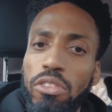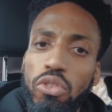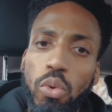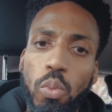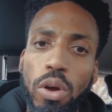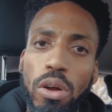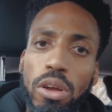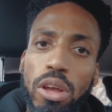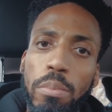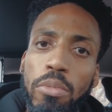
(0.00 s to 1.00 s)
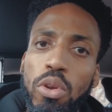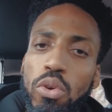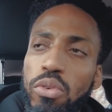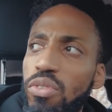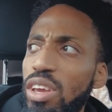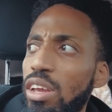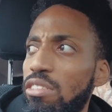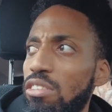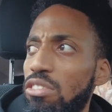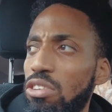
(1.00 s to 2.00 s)
To welcome new things
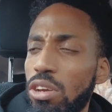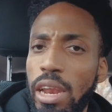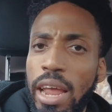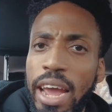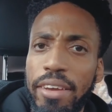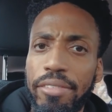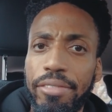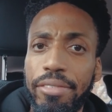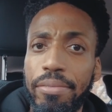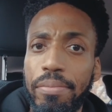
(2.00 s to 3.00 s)
into your life.